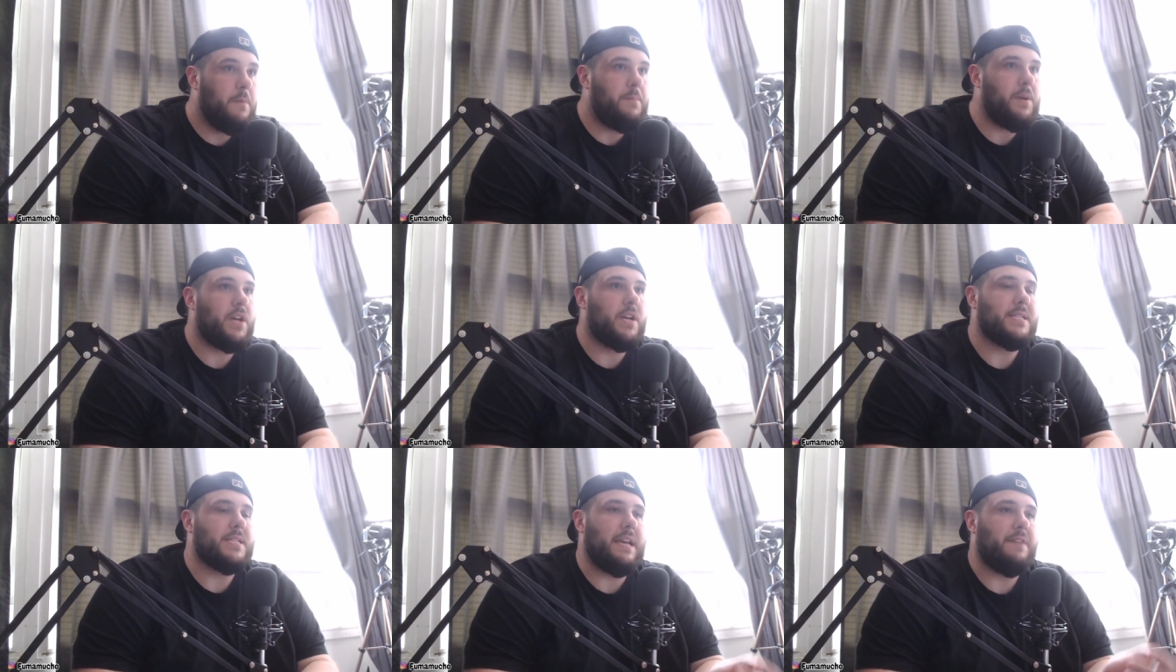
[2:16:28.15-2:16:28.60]

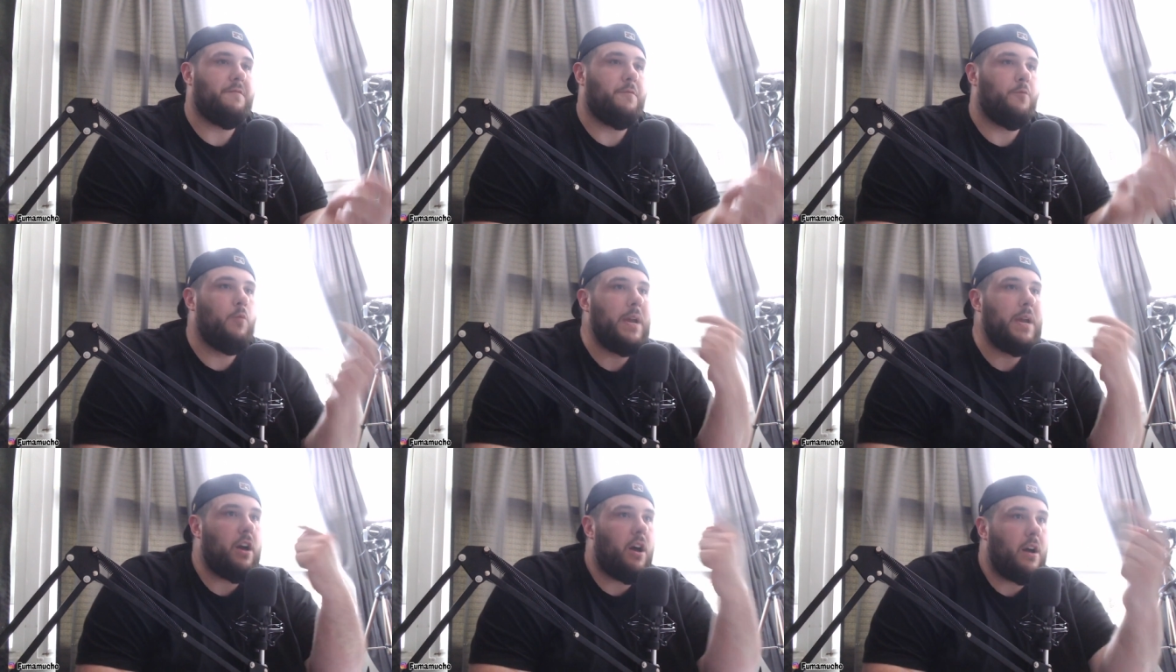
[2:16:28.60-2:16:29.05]
Because if
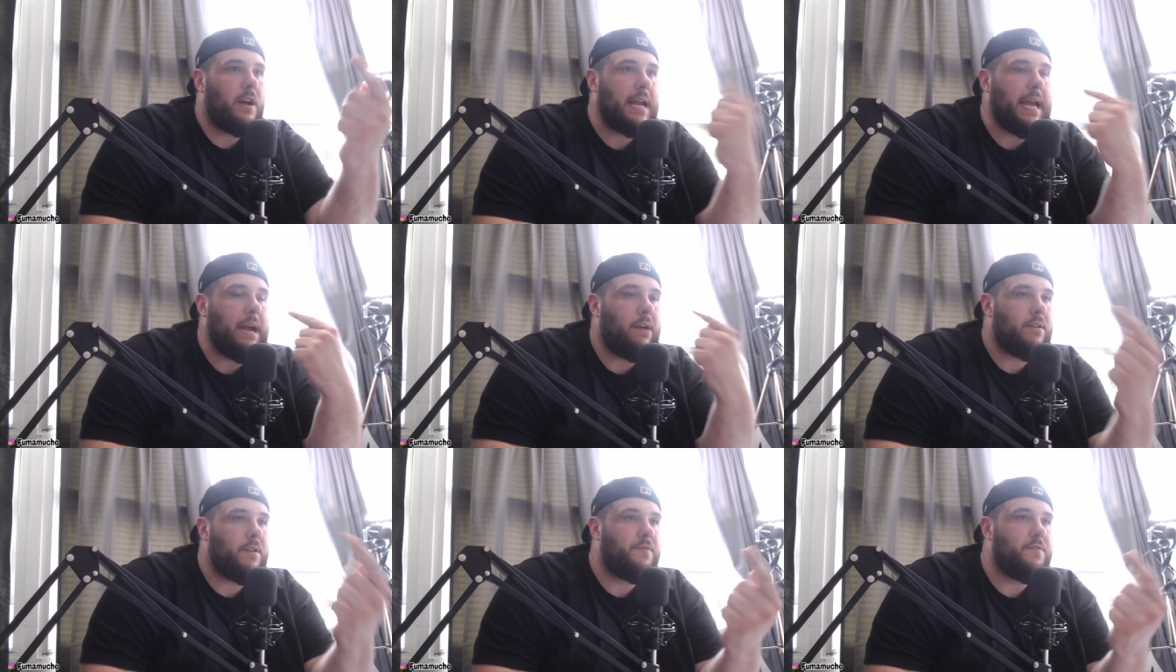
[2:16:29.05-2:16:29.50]
we hung
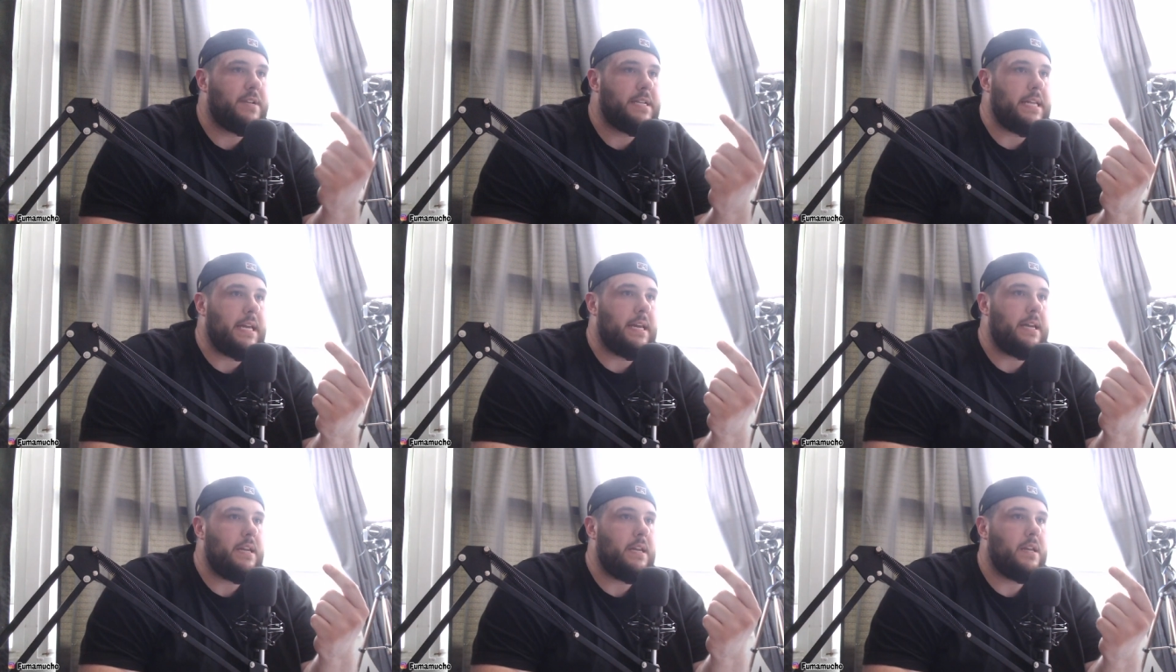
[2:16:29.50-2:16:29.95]
out every
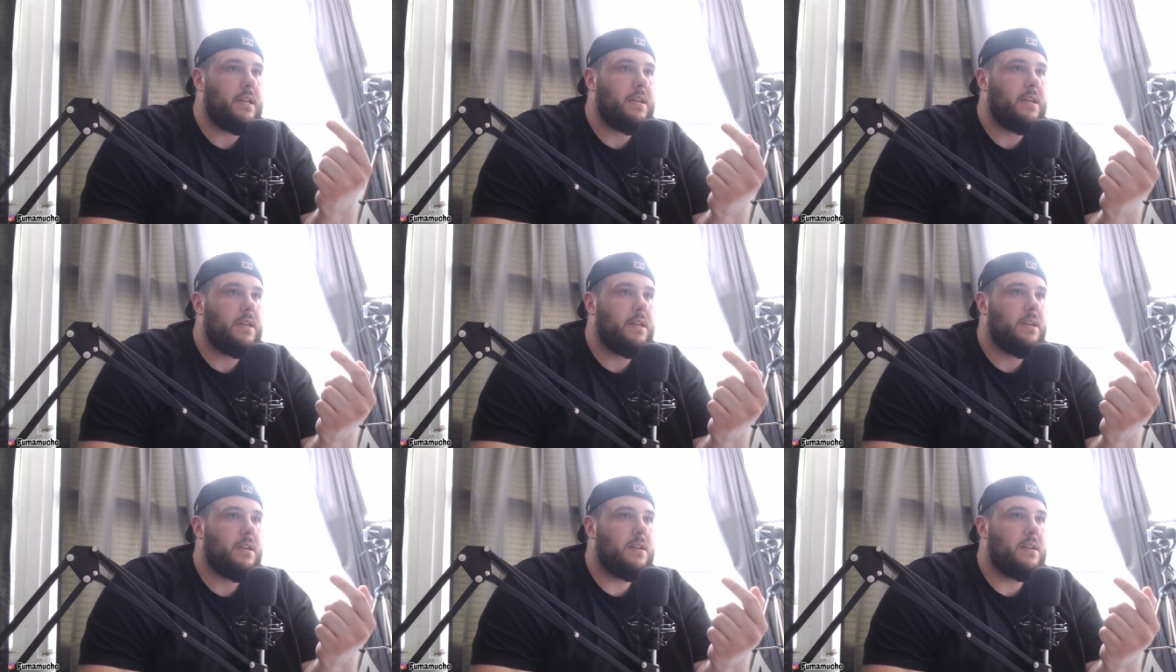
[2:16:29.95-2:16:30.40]
day,
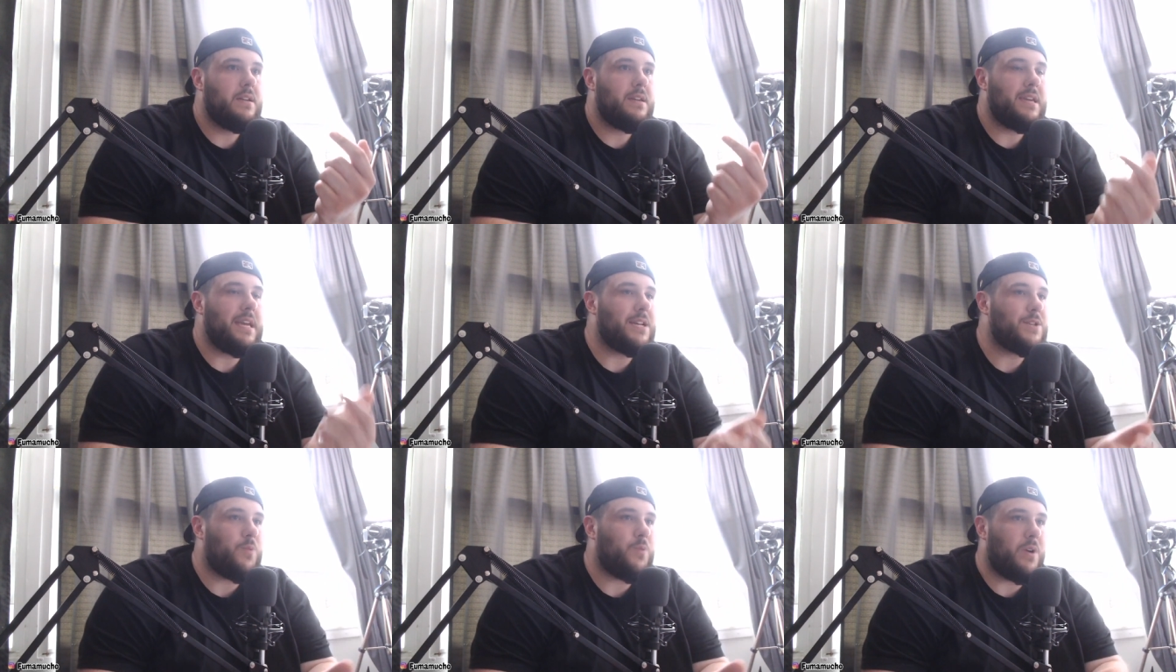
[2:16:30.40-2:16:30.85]

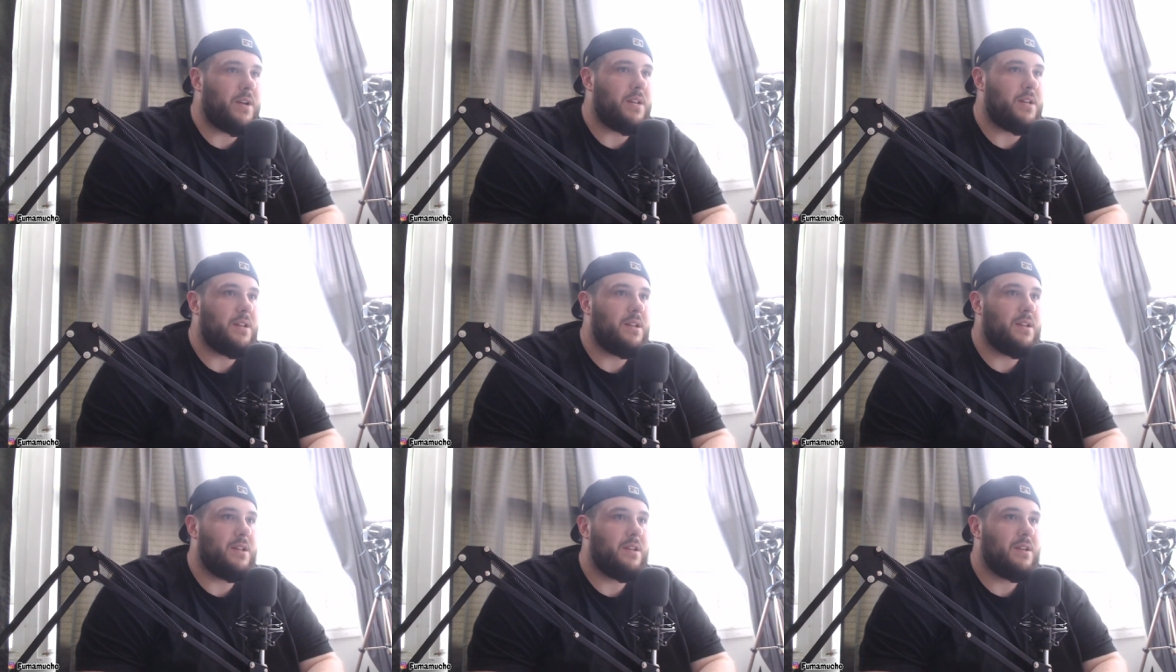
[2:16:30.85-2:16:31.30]
guess what?
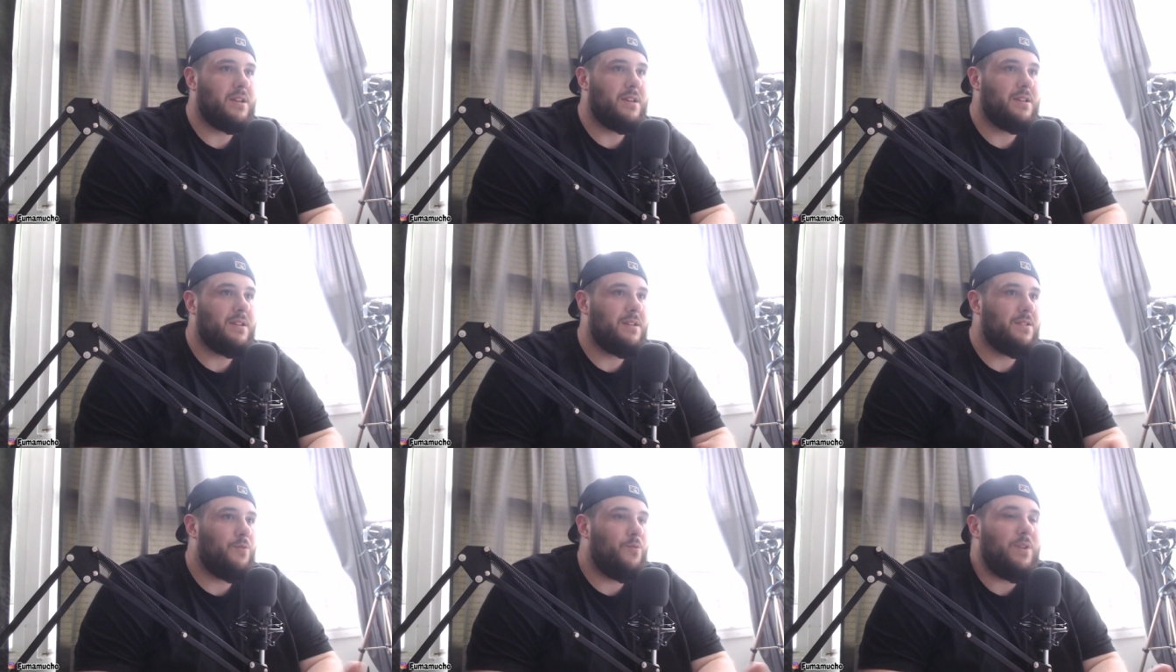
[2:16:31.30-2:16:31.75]

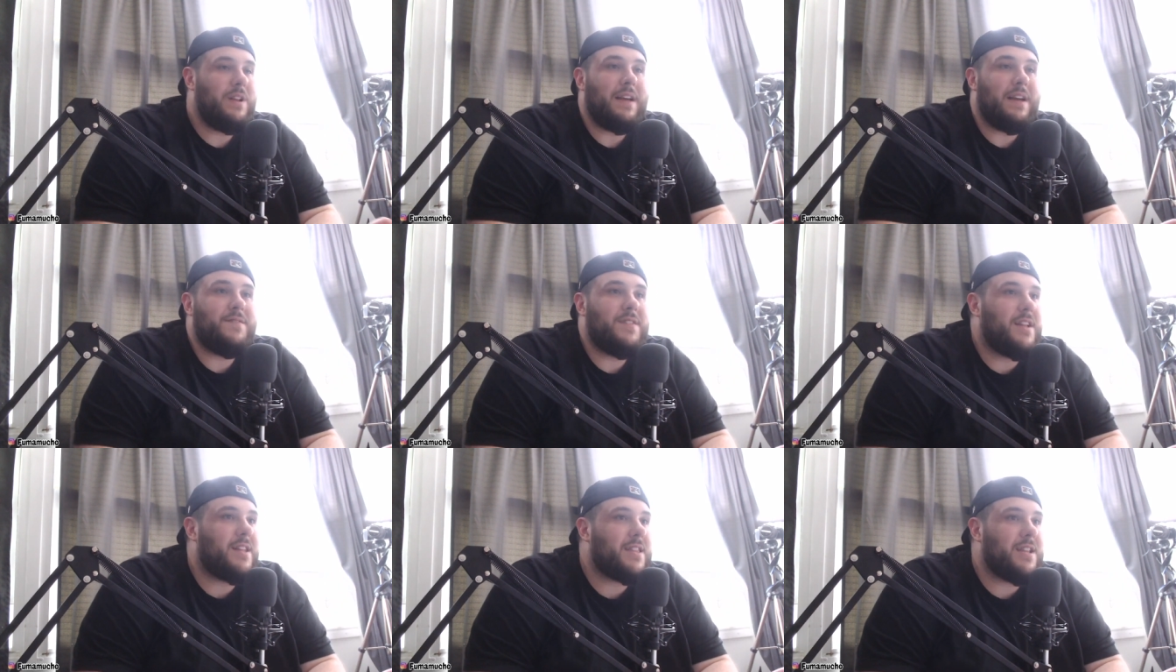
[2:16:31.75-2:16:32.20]
We'd have
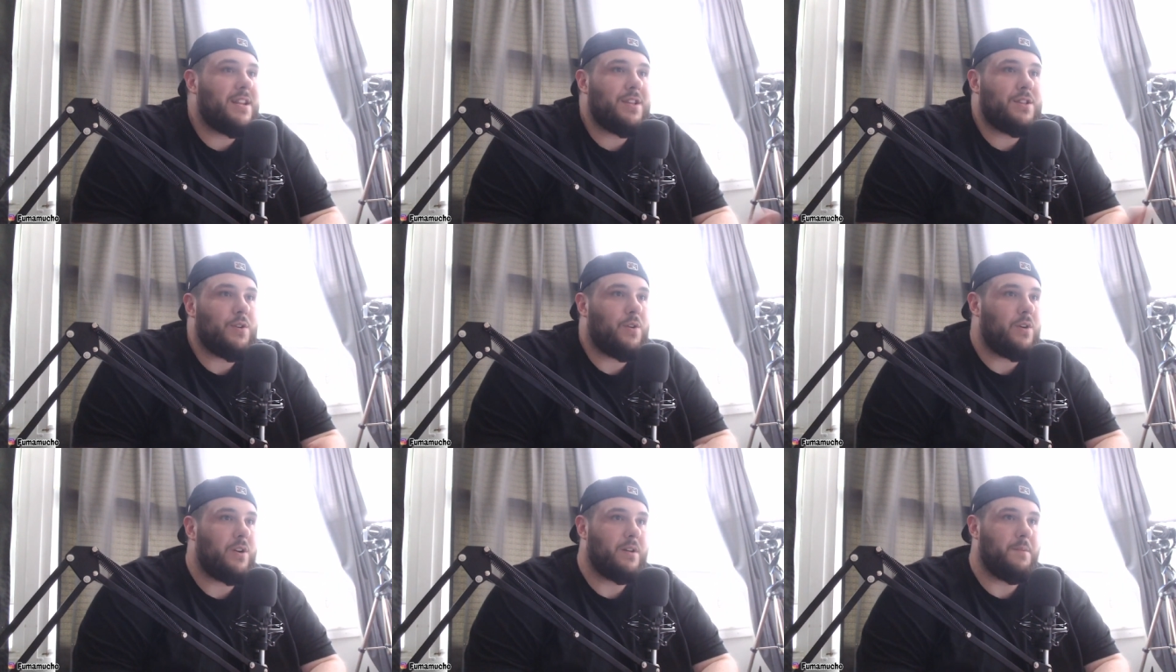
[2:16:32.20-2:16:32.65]
nothing to
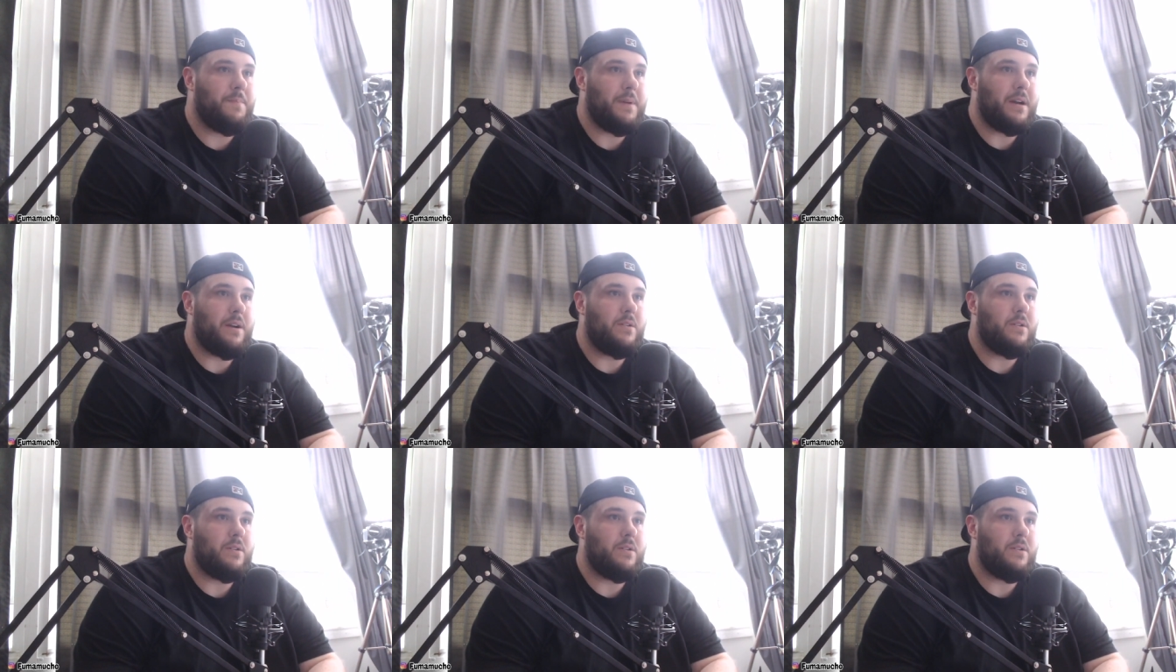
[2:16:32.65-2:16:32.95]
talk about.